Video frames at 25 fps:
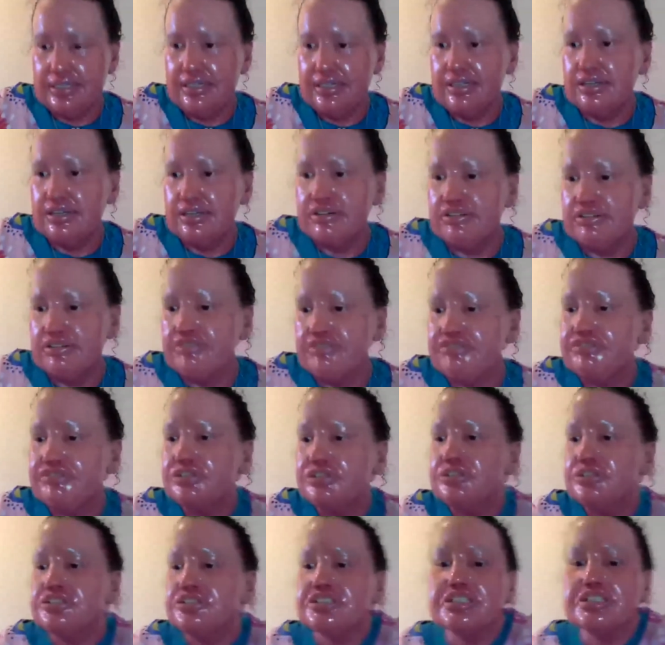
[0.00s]
The
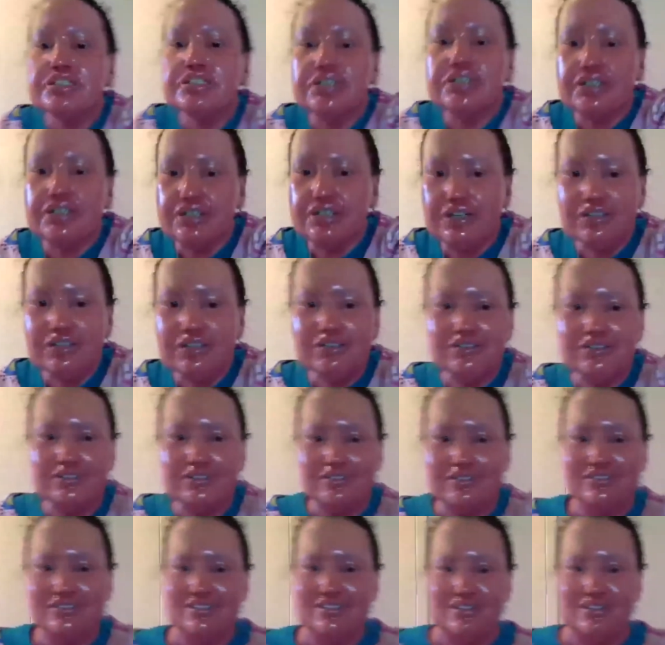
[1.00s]
Future Girl
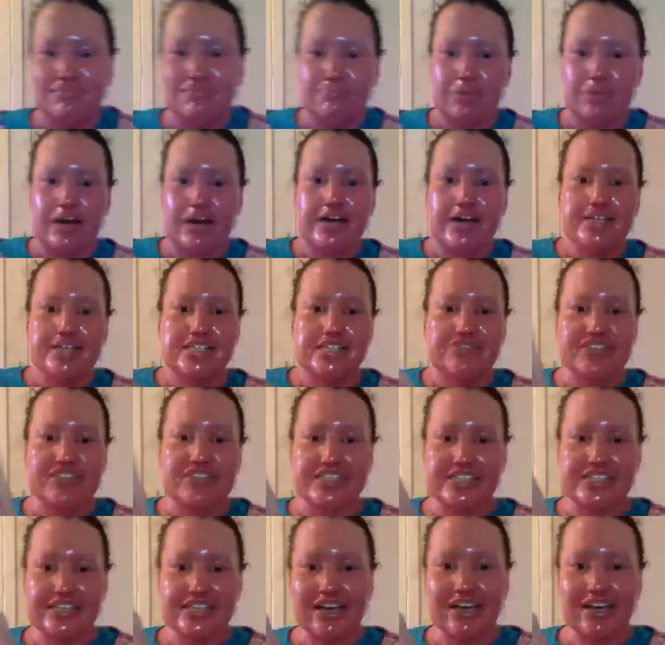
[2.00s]
by Asphyxia,